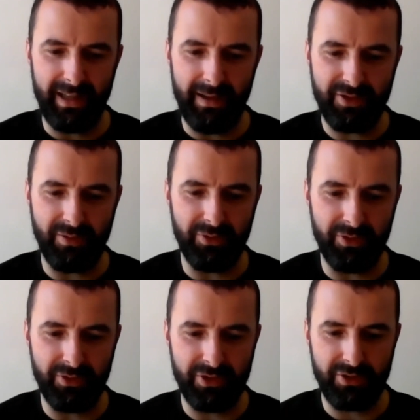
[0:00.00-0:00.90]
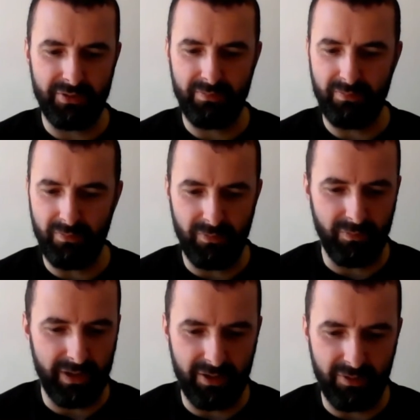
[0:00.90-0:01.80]
if someone's
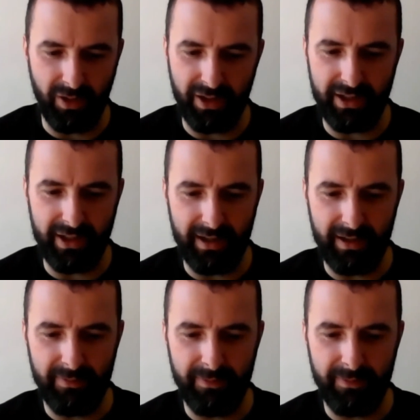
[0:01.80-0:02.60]
either running a